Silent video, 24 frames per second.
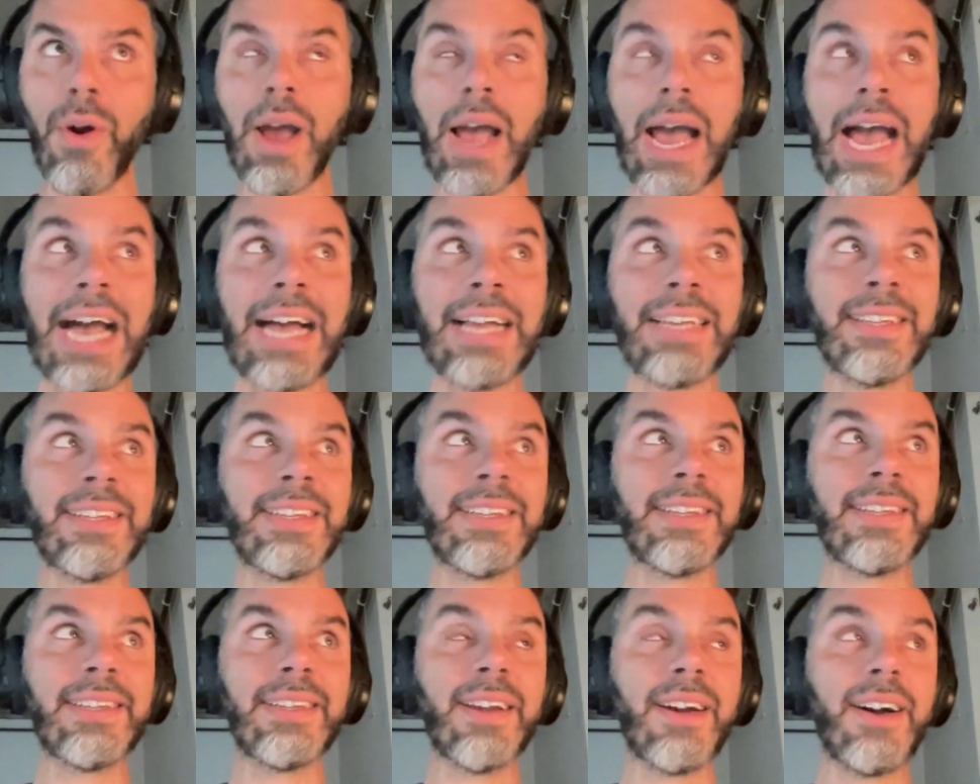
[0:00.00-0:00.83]

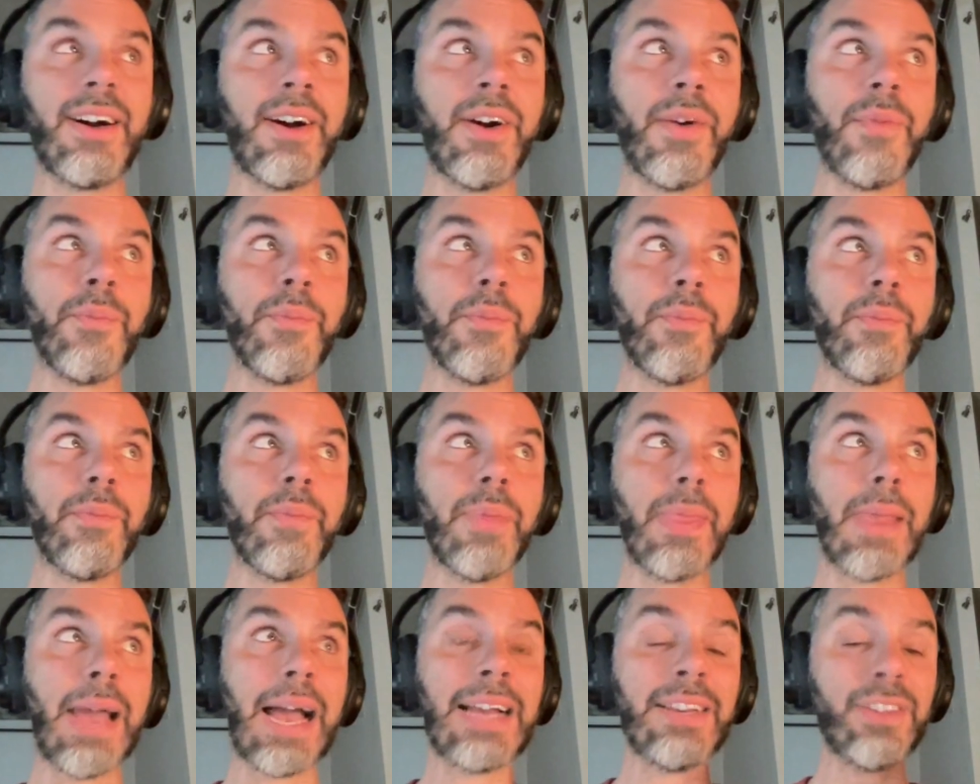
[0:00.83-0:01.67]
as
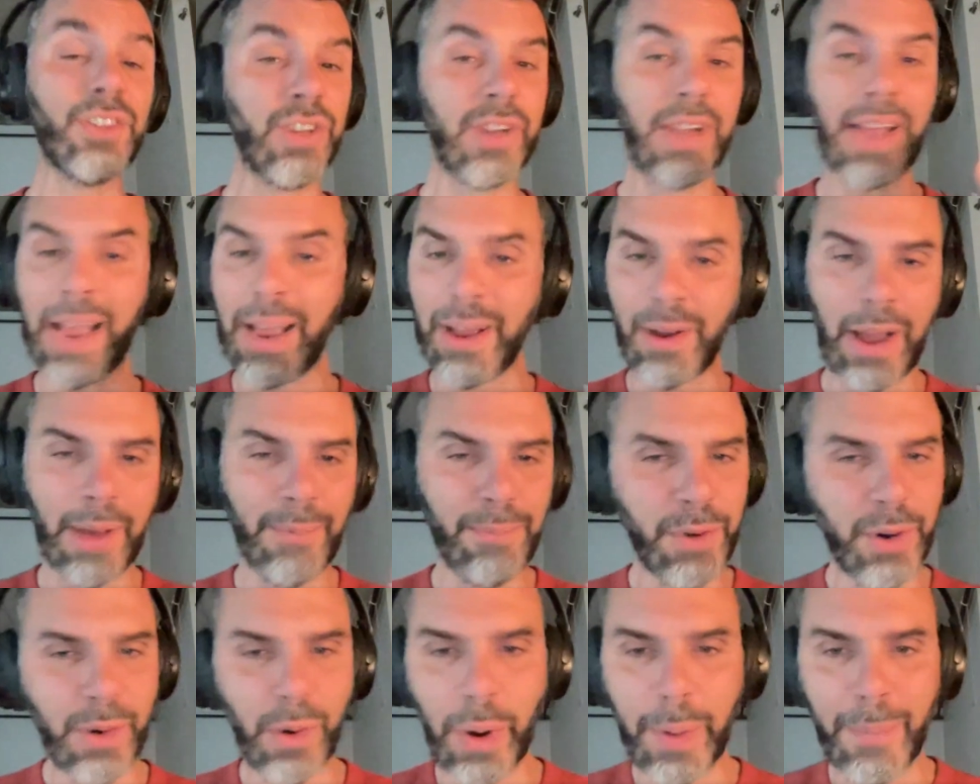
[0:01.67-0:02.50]

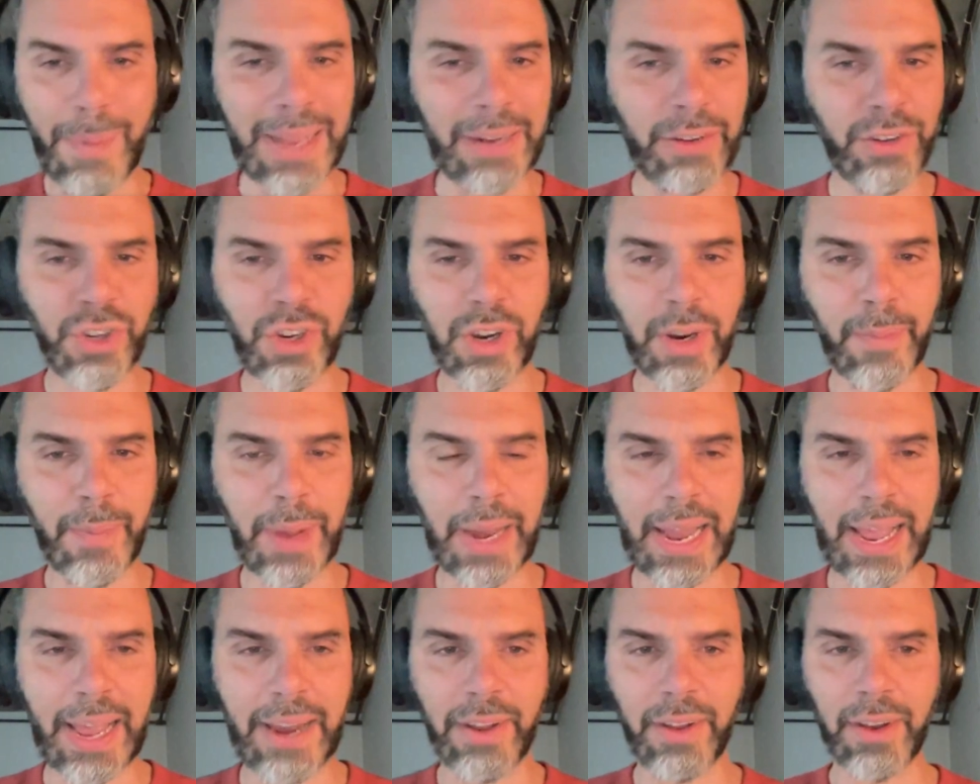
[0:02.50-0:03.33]
I'm going back to Chuck
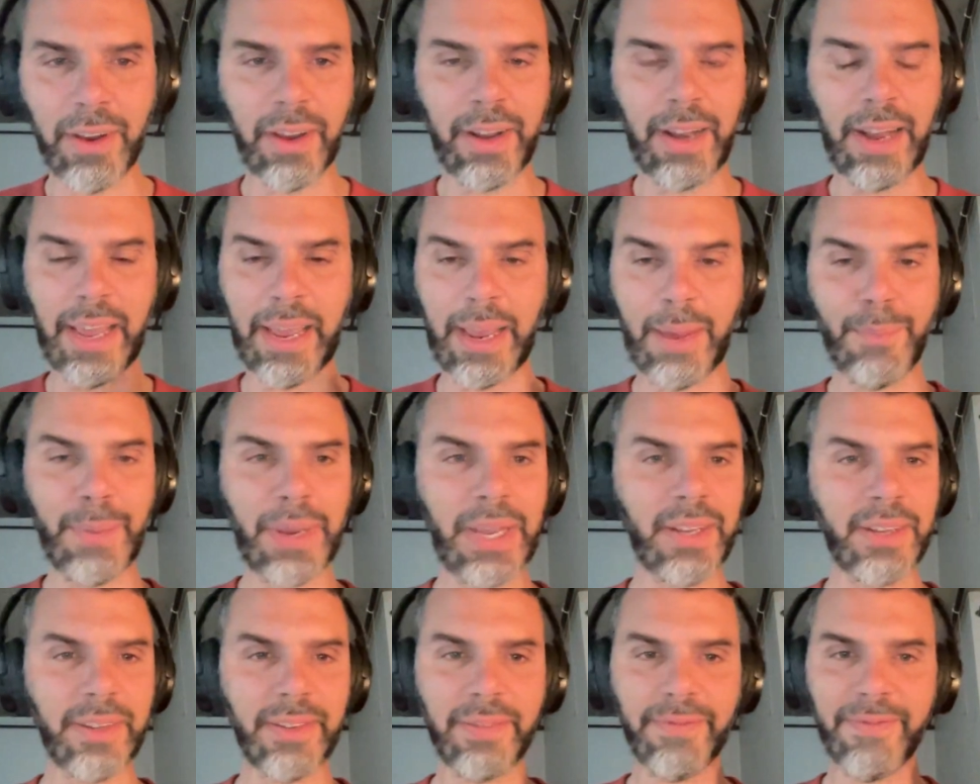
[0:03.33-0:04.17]
Palahniuk, like,
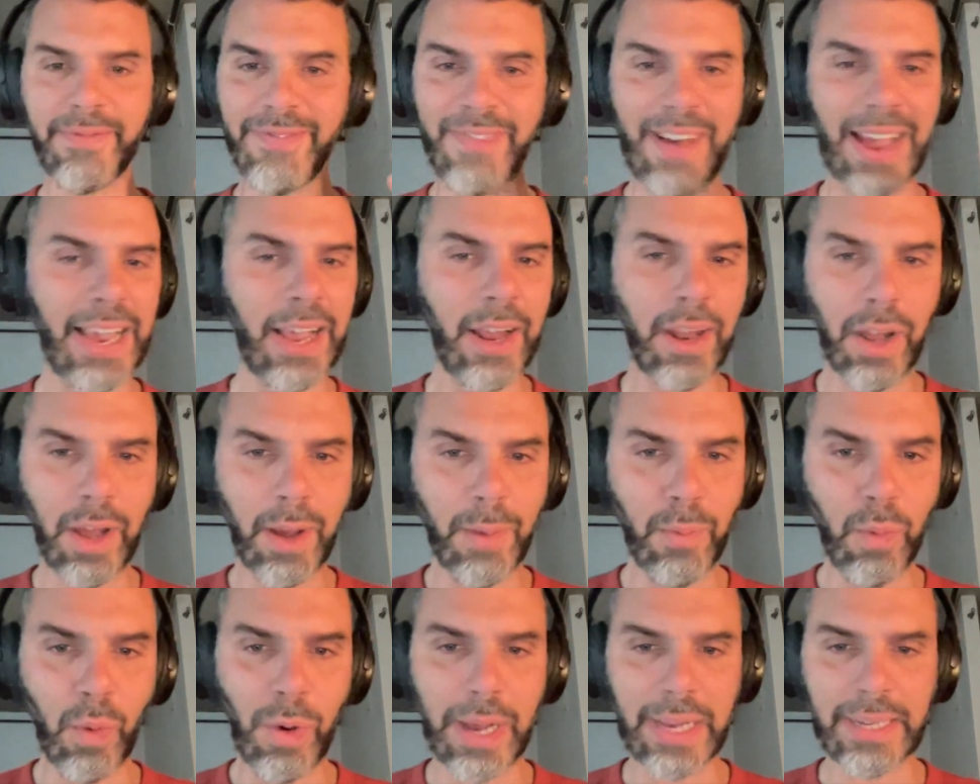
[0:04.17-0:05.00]
because Fight
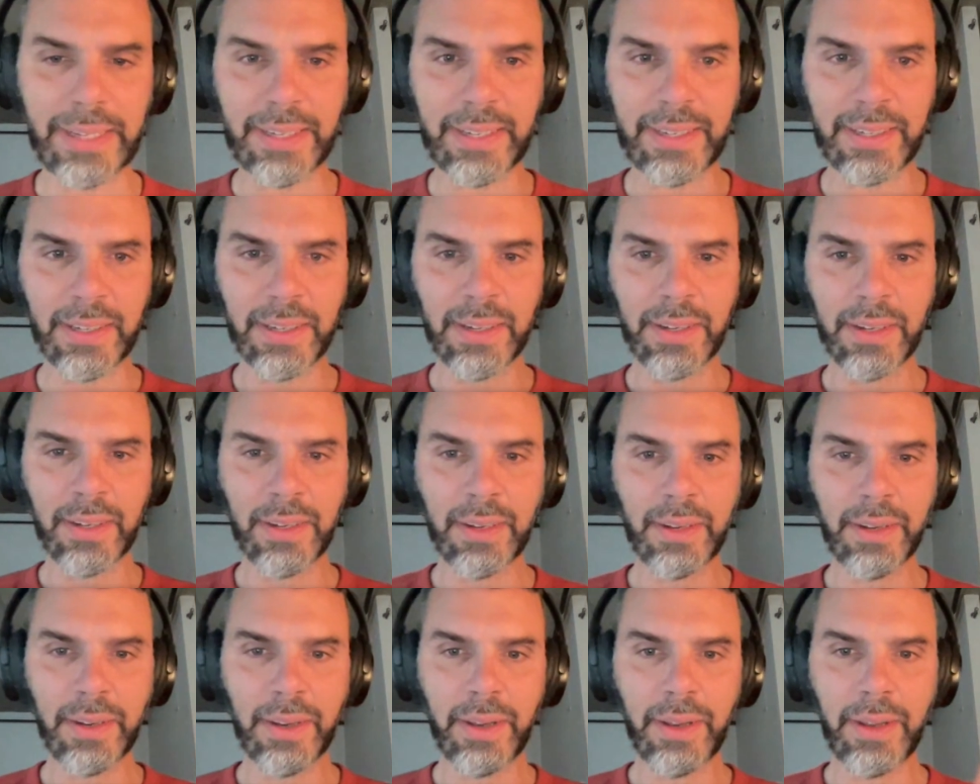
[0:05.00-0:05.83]
Club was
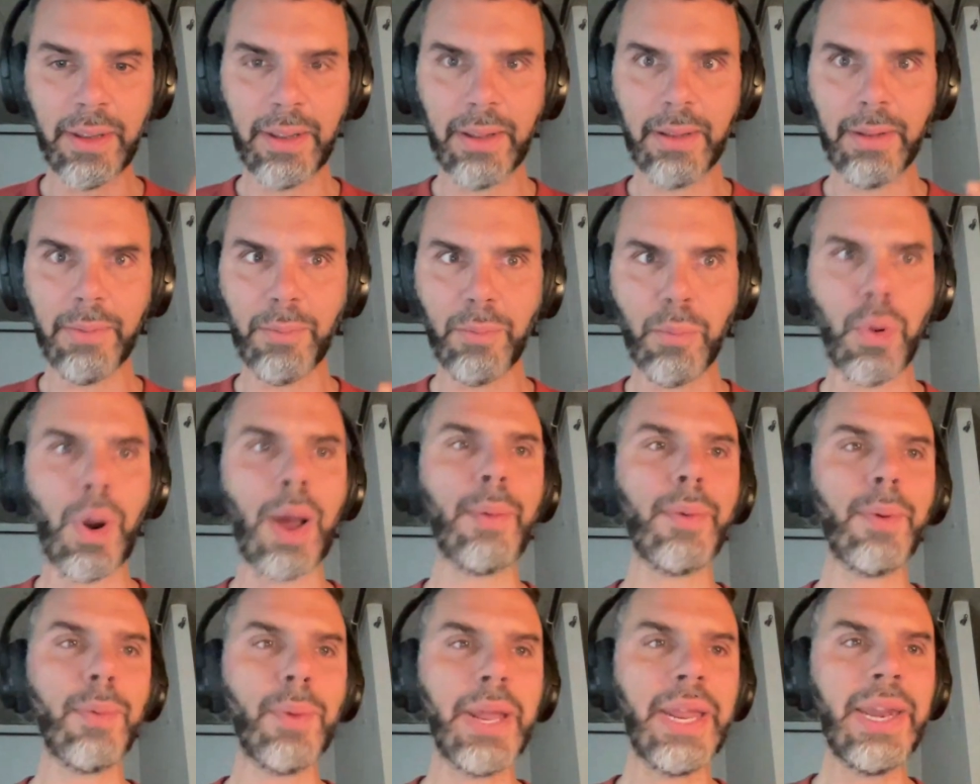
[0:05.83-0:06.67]

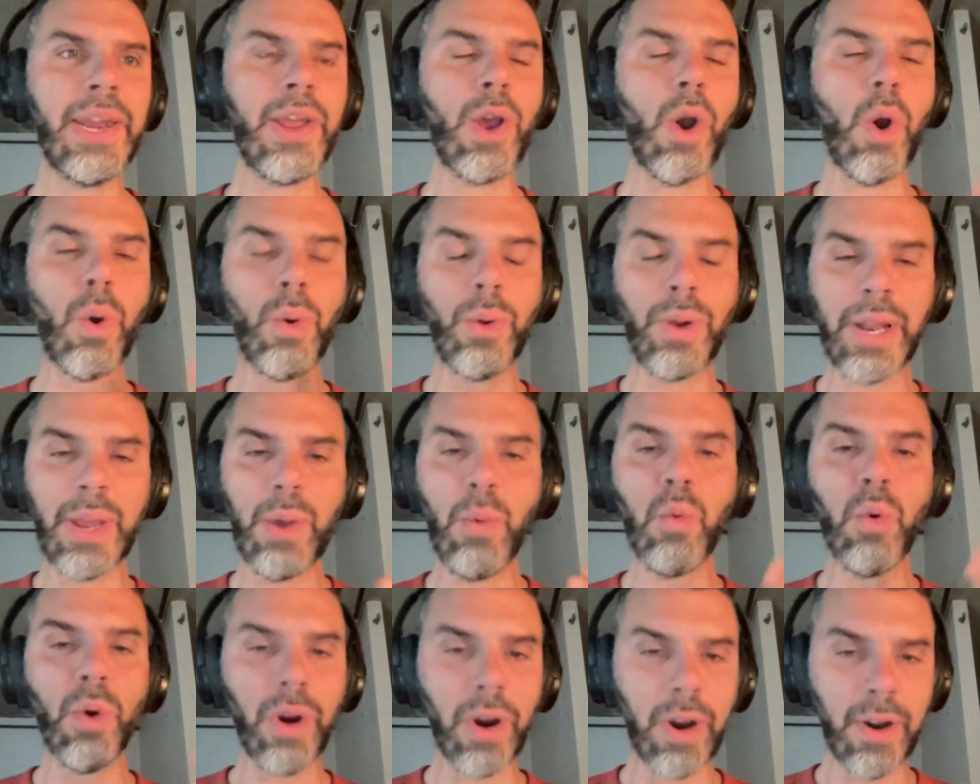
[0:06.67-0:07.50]
probably the only
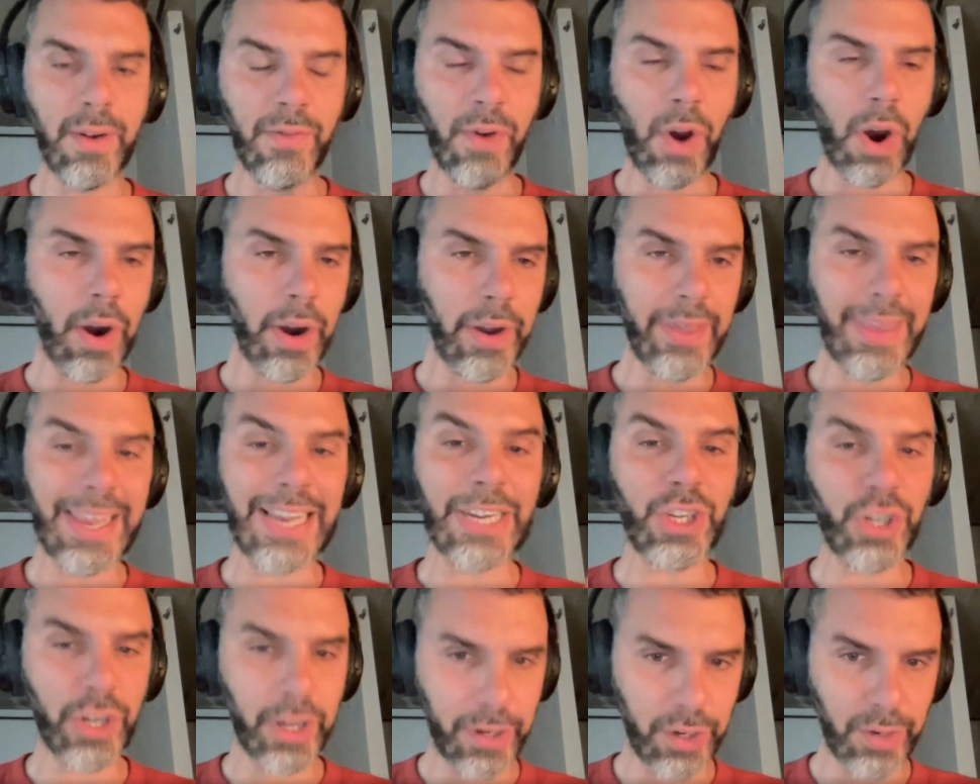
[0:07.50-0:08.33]
work of art that
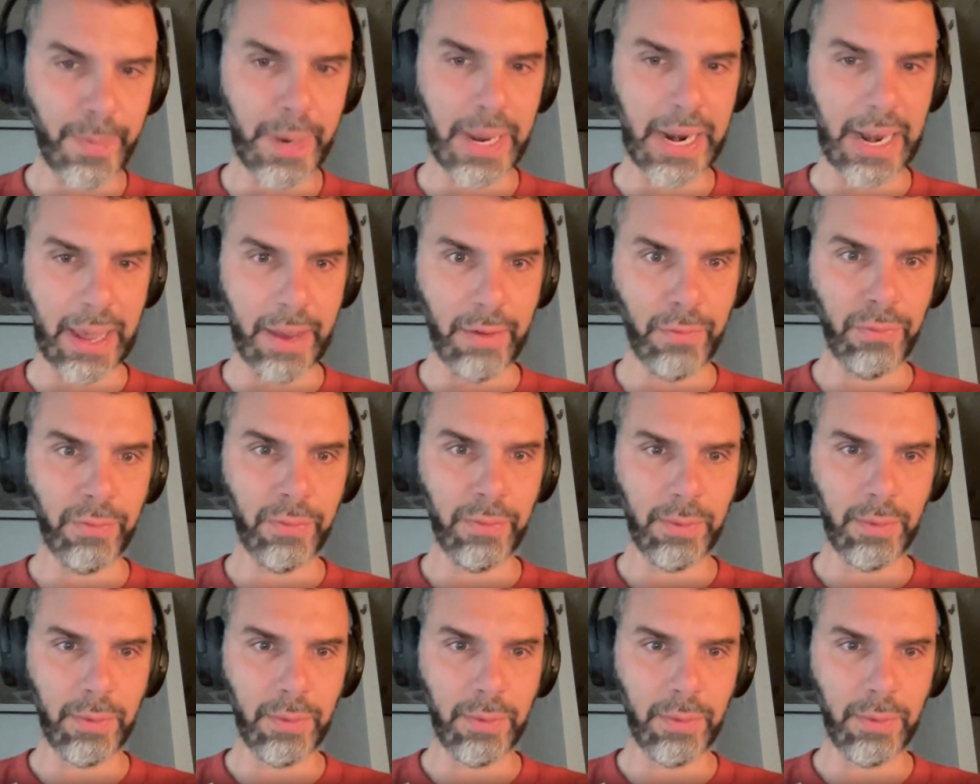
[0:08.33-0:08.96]
changed my life.